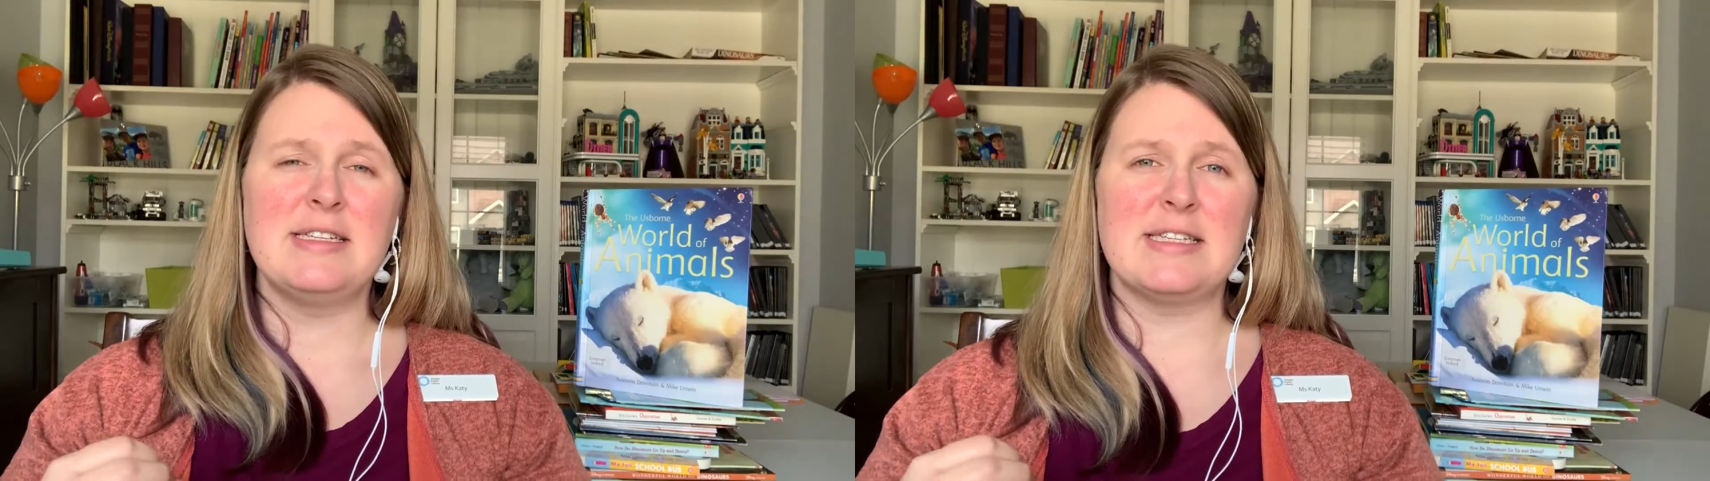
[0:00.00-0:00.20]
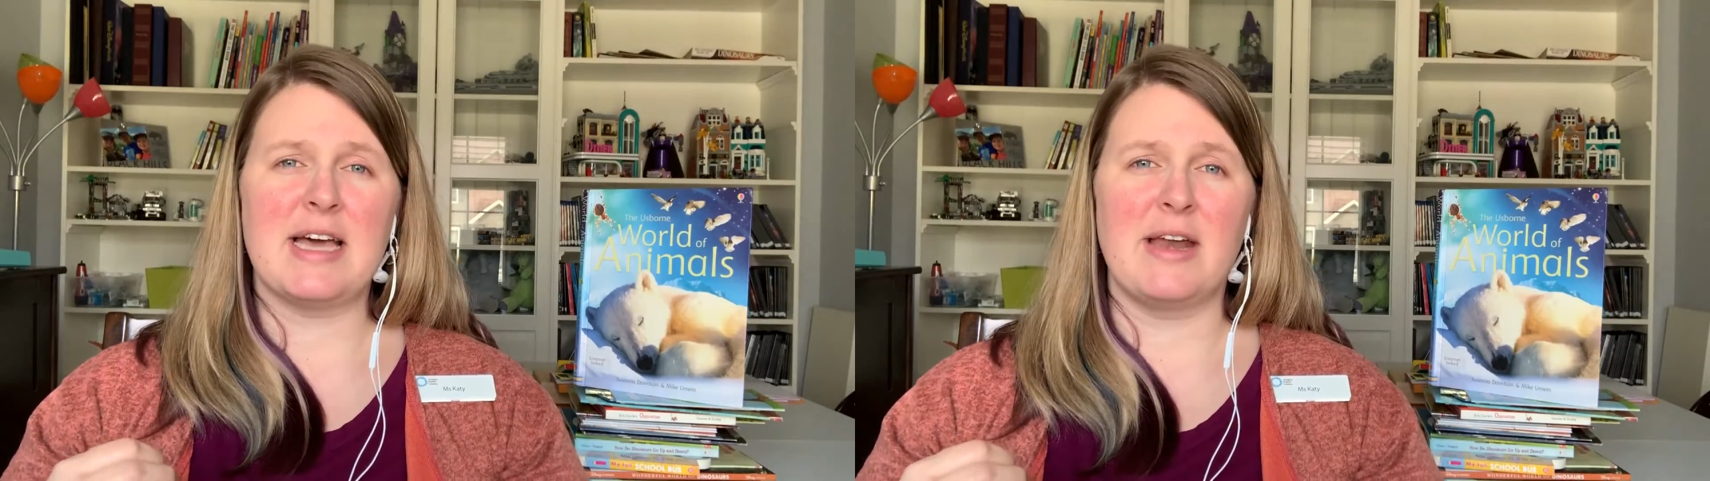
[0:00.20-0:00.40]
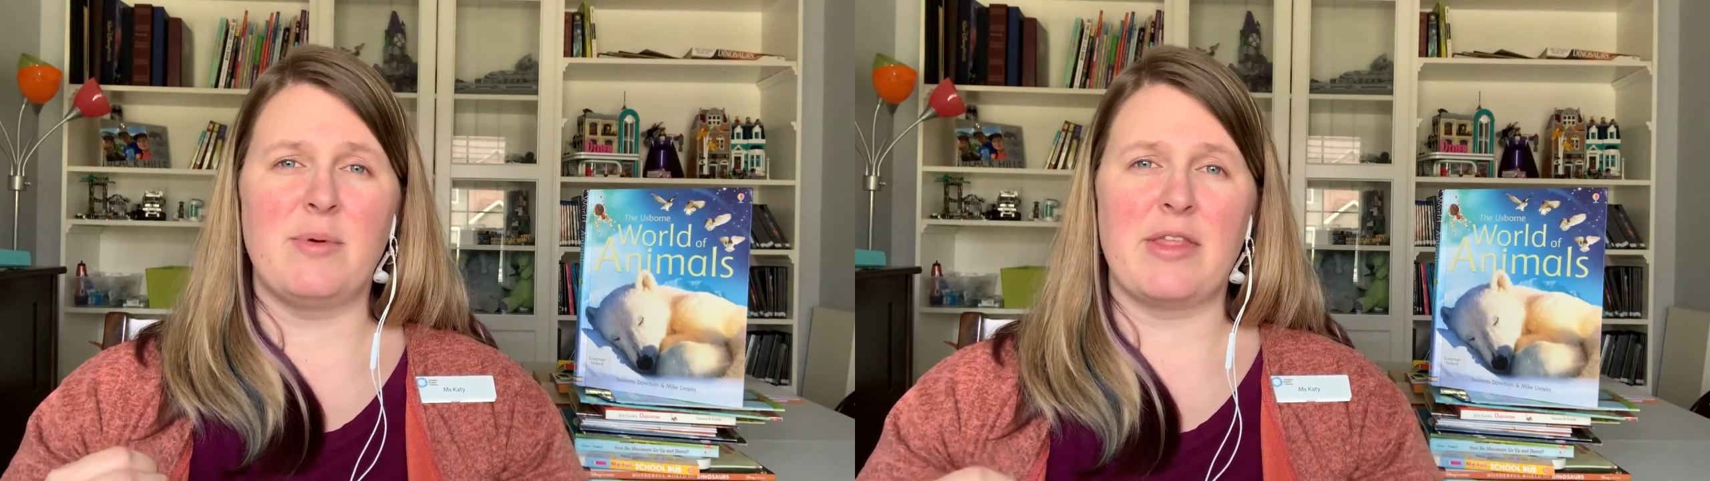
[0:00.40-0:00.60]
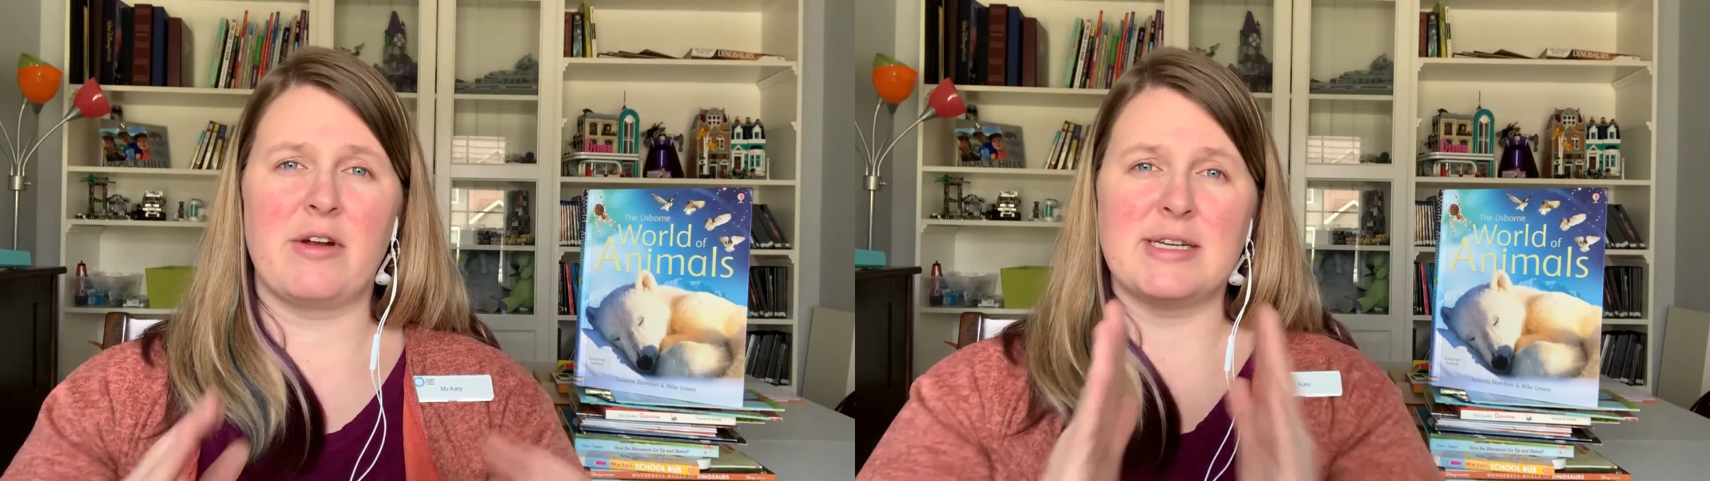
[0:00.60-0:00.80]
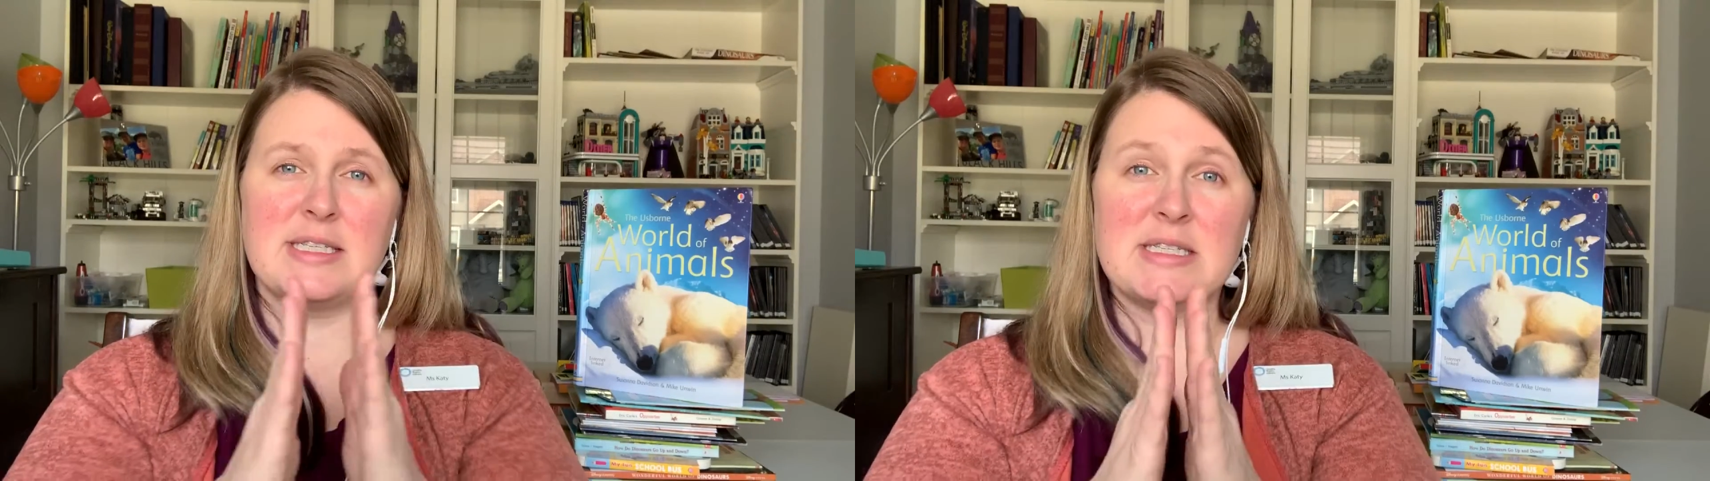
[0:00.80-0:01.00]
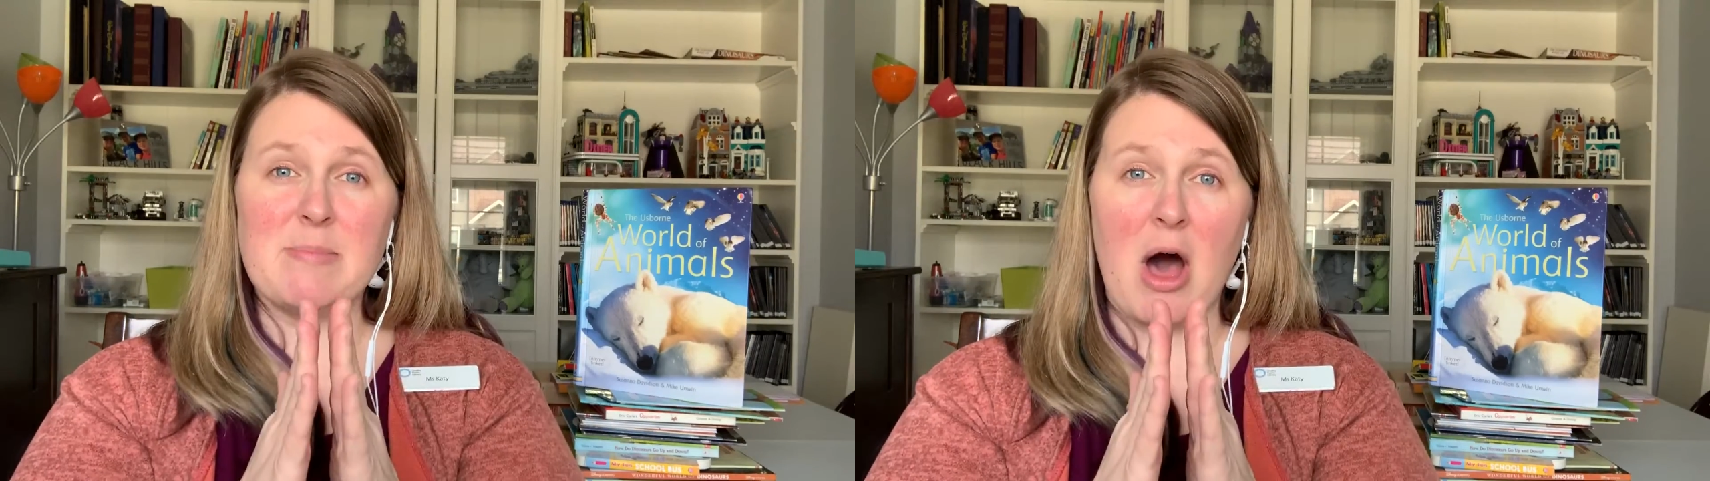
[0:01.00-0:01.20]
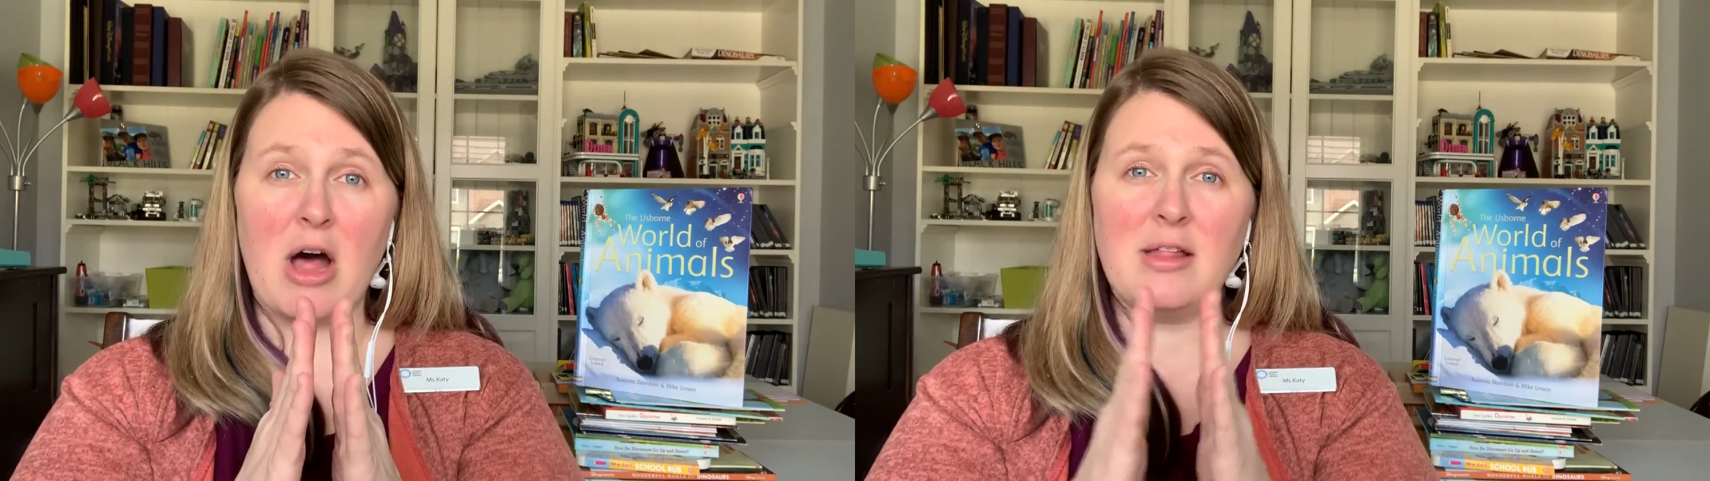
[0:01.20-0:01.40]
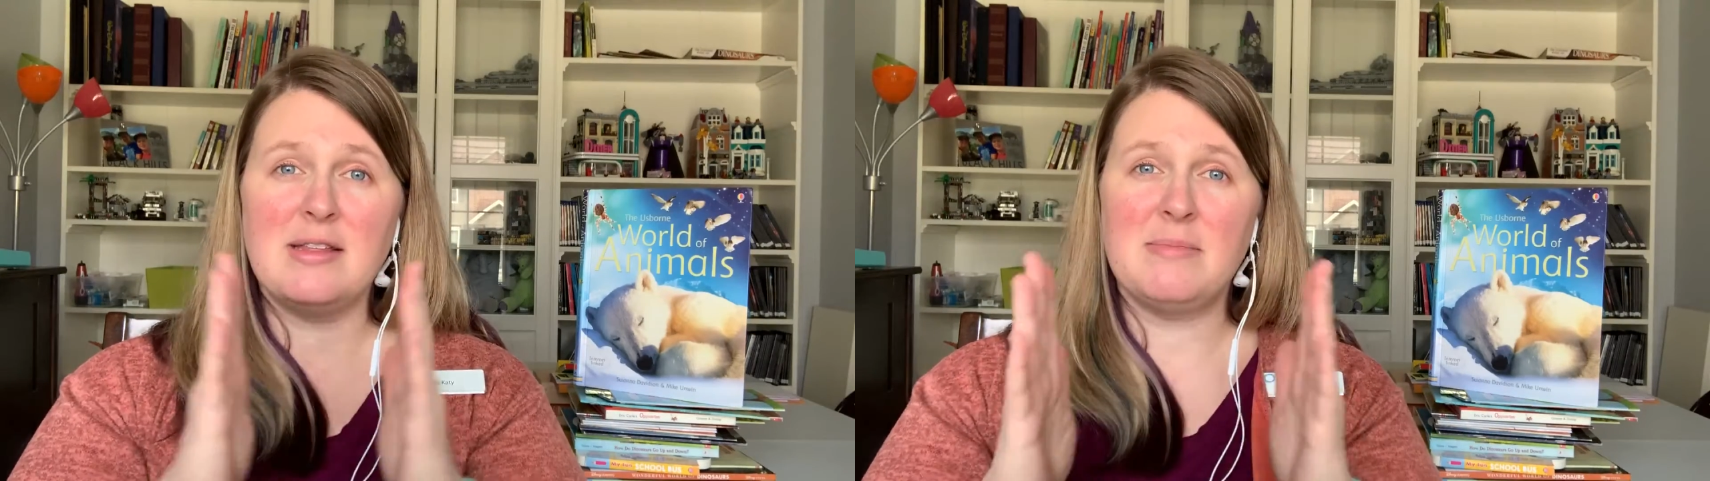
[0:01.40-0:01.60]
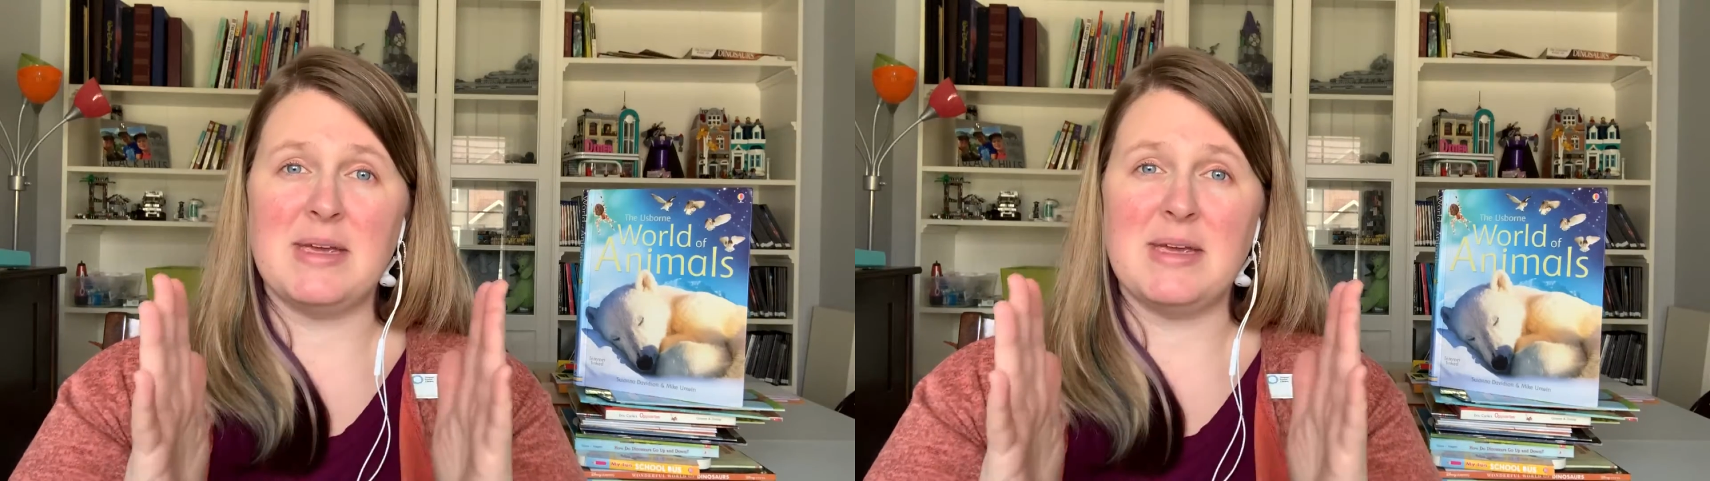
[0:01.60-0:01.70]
decide whether it's small,